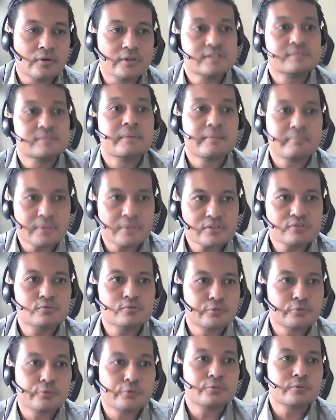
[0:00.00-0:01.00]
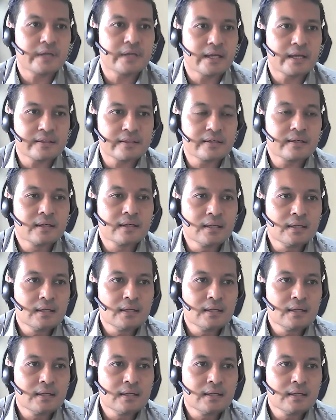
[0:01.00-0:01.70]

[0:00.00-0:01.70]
its members to grow together.